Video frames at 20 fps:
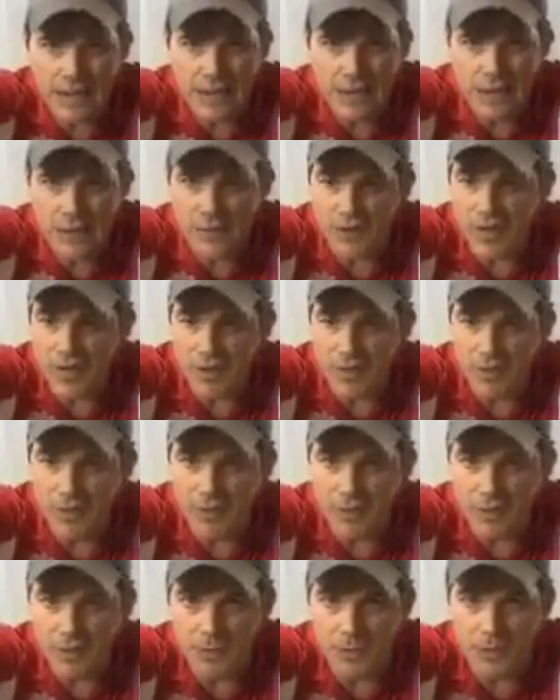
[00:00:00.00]
here in the
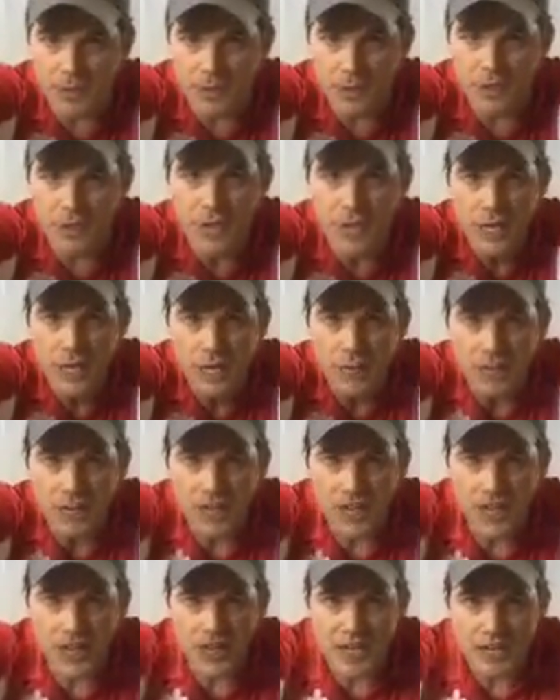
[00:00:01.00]
11 position,
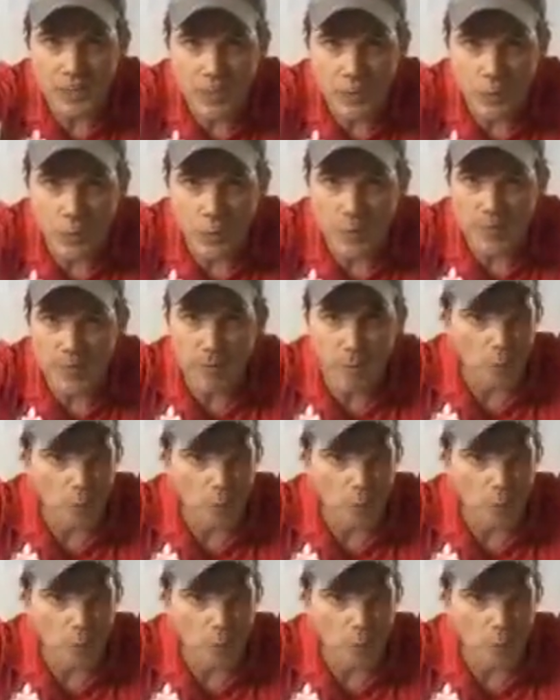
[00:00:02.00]
but then they sweep